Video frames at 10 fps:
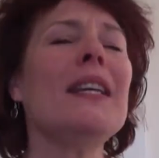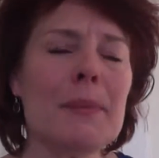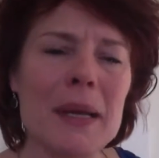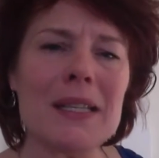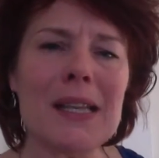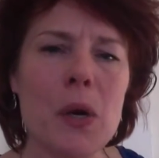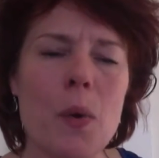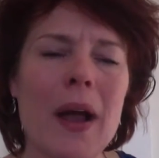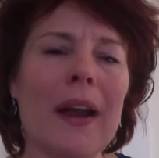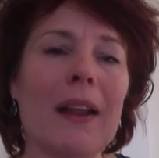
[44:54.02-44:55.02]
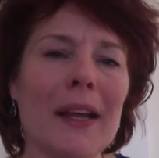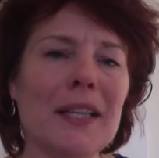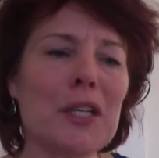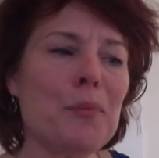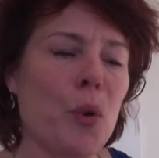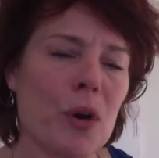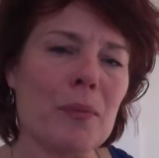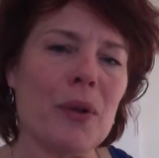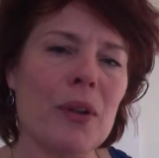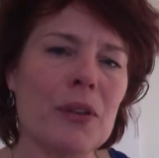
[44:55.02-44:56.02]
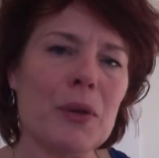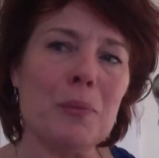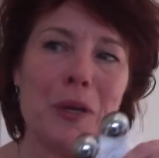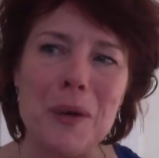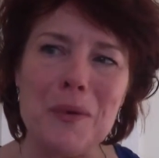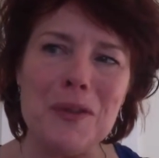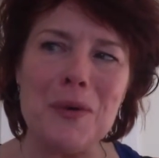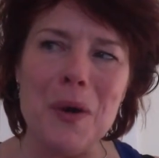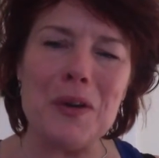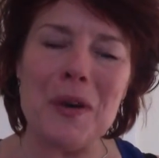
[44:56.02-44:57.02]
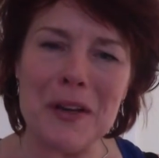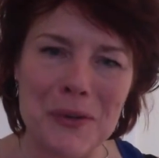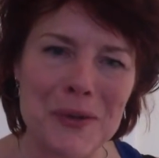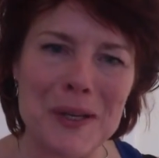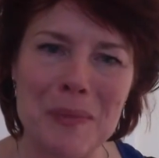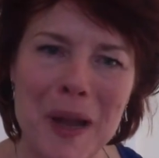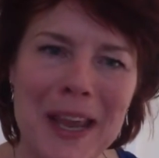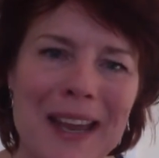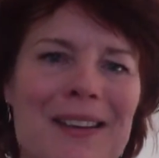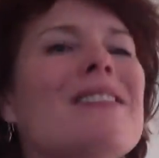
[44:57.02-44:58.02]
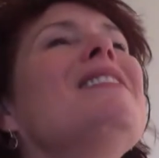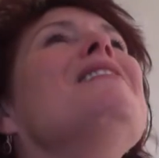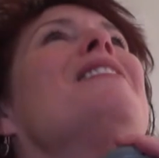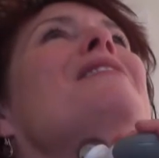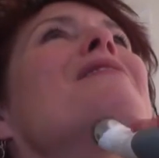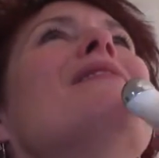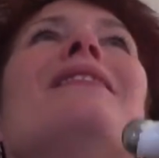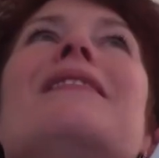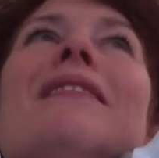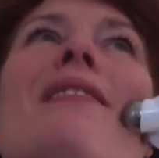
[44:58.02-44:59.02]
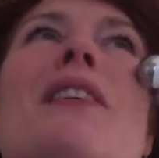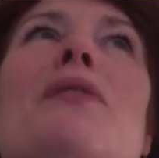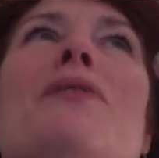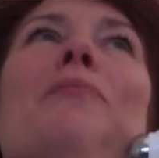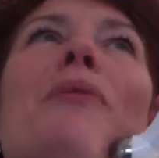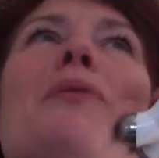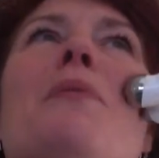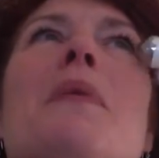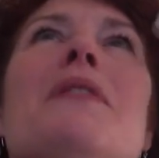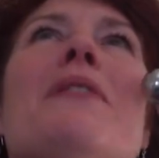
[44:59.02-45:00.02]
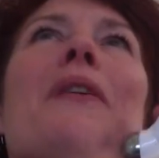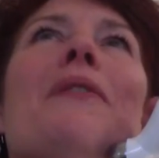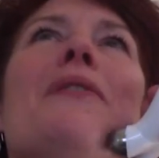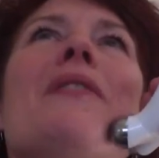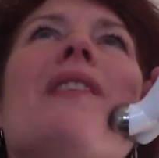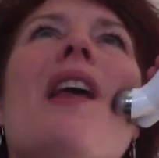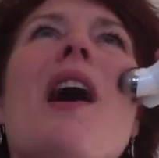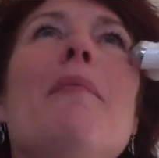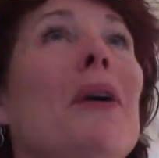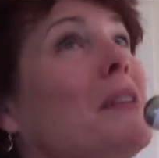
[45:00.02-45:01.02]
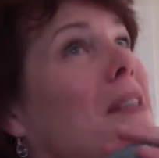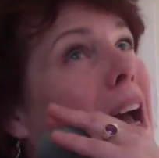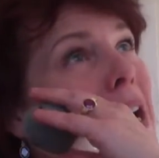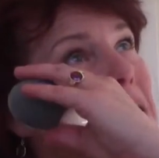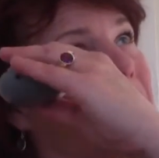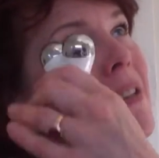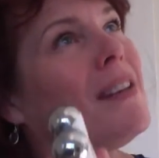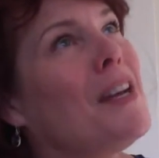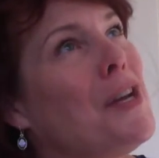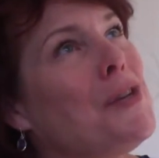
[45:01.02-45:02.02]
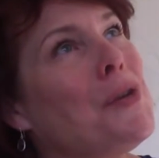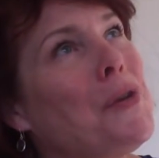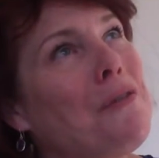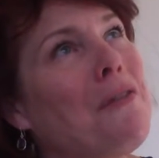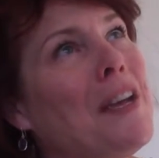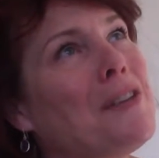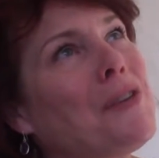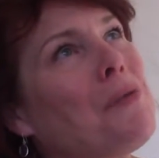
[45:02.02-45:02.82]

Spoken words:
it's basically quiet. I like that it's portable. You can bring it with you on your exercise bike and kill two birds with one stone. You can multitask and do your facial